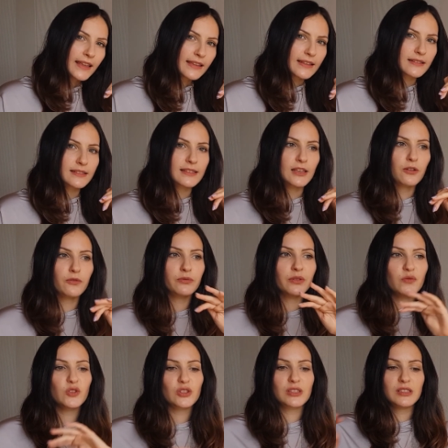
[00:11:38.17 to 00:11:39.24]
instead of
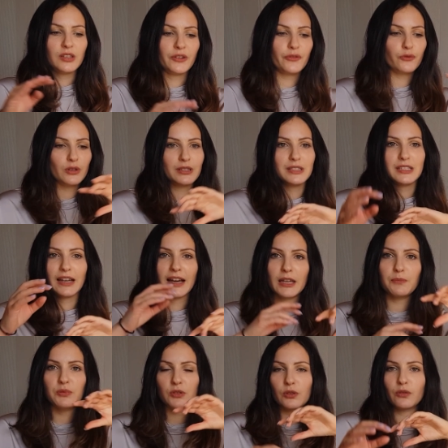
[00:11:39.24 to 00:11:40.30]
with just different
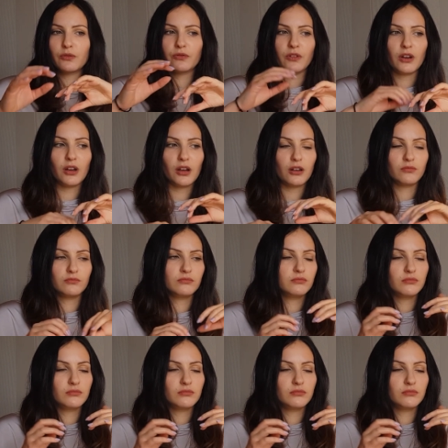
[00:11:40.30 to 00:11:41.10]
types of